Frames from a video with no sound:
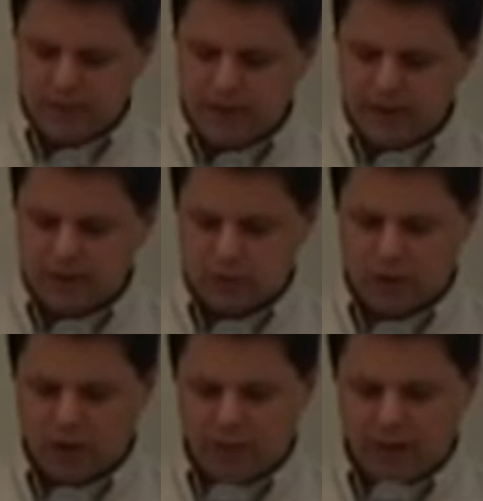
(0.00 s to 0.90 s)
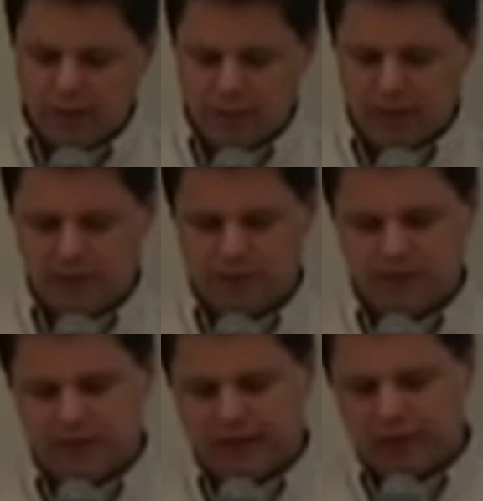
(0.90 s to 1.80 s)
Independence Square became a place
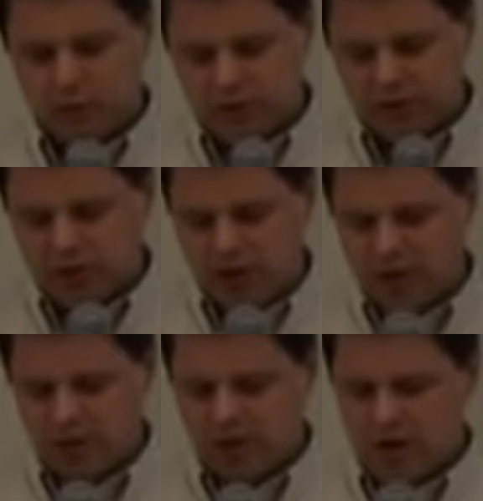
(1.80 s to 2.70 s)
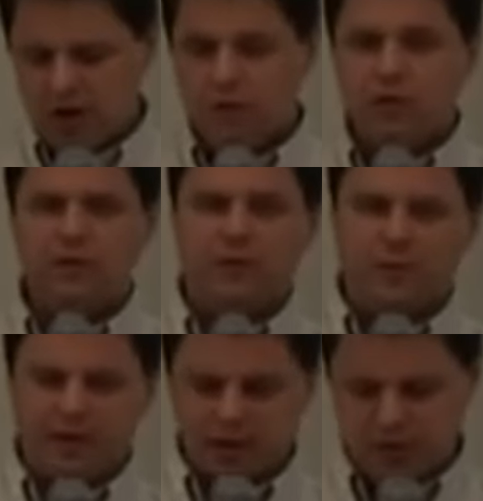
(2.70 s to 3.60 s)
for intellectual exchange, for the
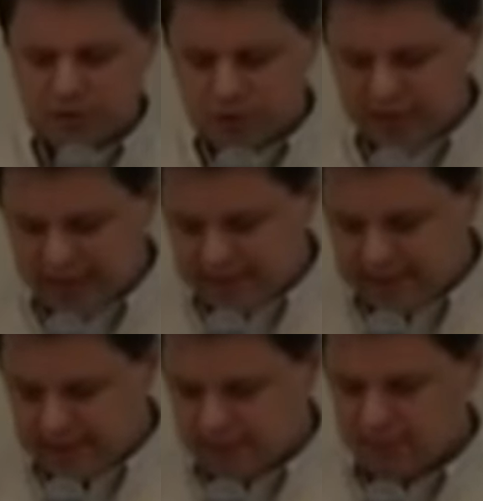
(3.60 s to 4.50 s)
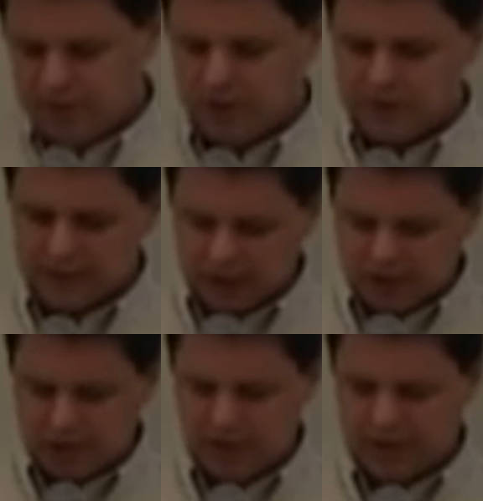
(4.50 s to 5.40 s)
formation of new senses, their
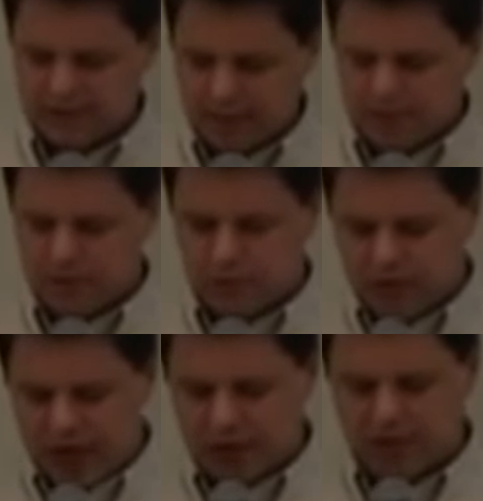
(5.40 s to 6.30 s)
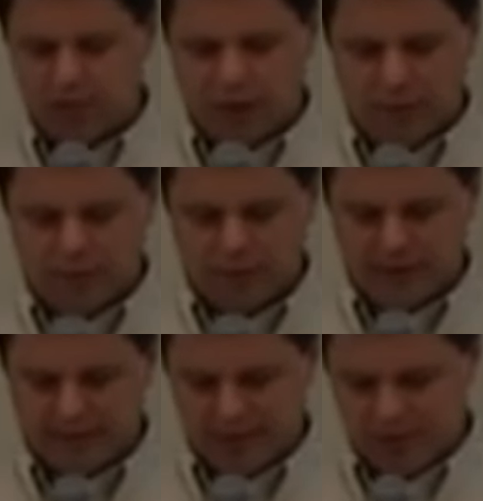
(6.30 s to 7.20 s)
discussion, acceptance, rejection, and
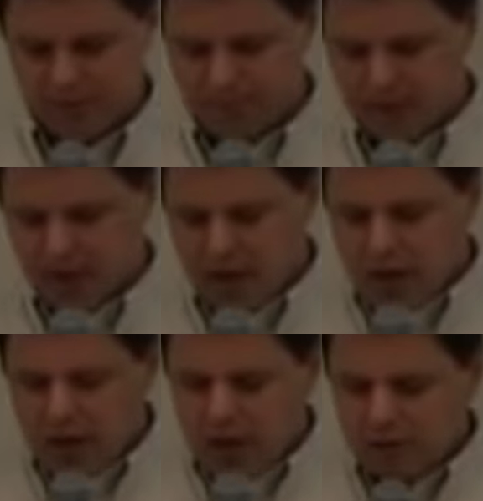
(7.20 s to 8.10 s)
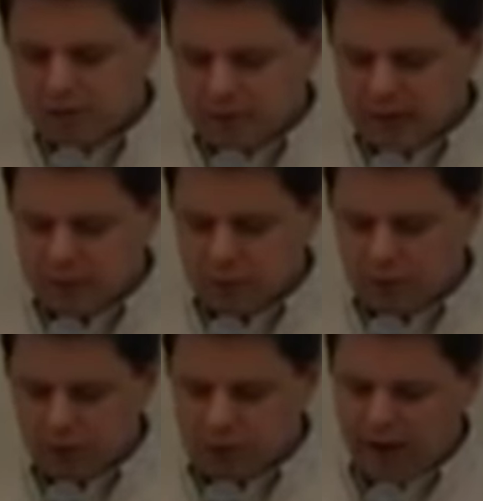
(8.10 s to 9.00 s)
popularization. It was a place
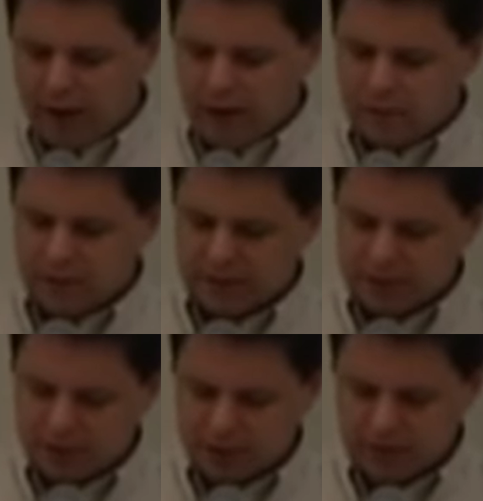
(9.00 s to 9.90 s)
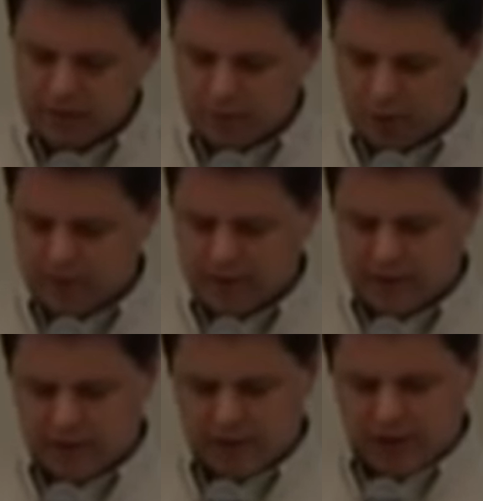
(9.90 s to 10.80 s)
where new paradigms were constructed, molded,
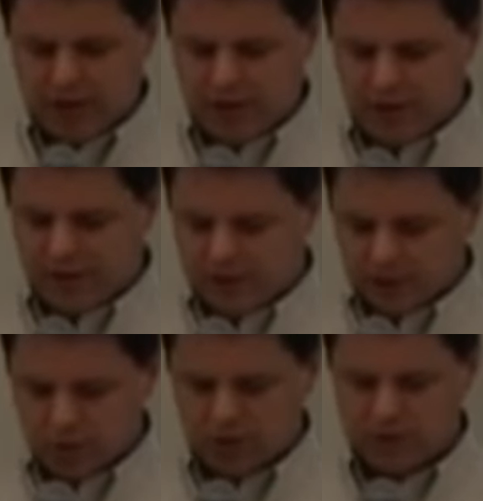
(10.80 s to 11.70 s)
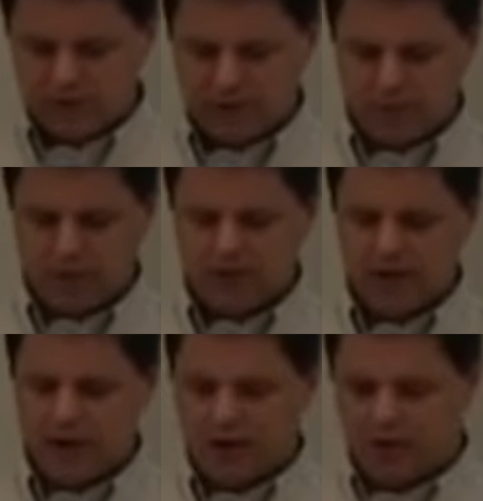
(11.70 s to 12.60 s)
and engendered in discourse,
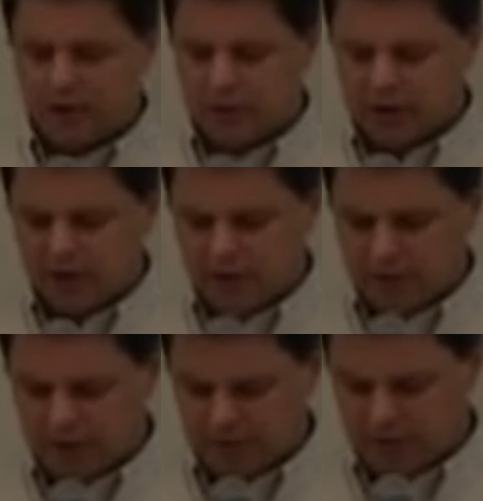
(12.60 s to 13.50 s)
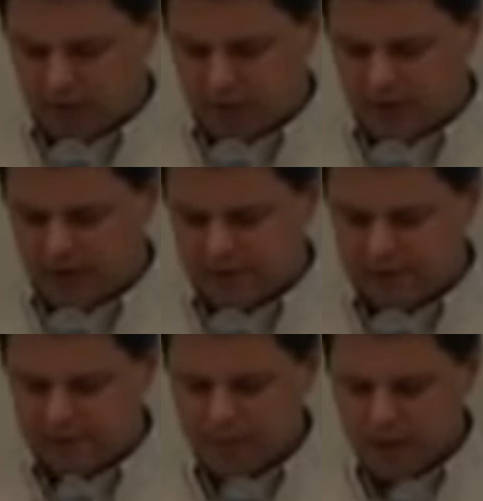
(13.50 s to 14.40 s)
symbols, and other communicative
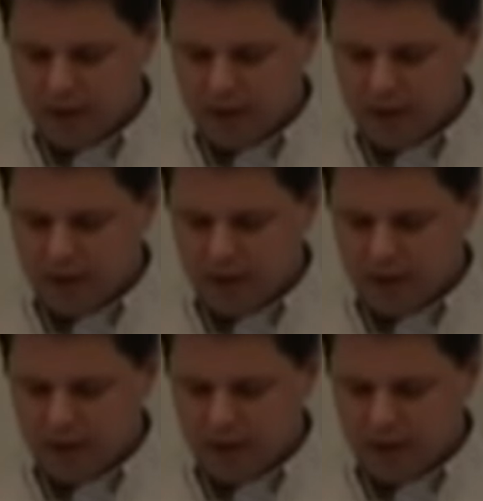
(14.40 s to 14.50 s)
artifacts.